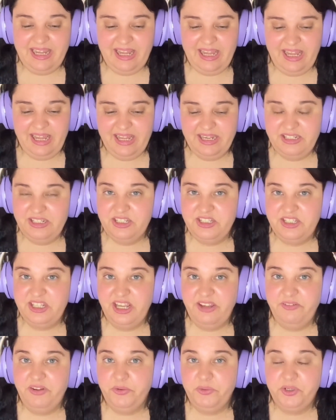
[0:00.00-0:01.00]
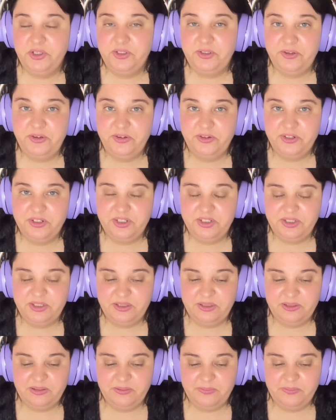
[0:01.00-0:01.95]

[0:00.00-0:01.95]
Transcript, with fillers: and the Savior returns.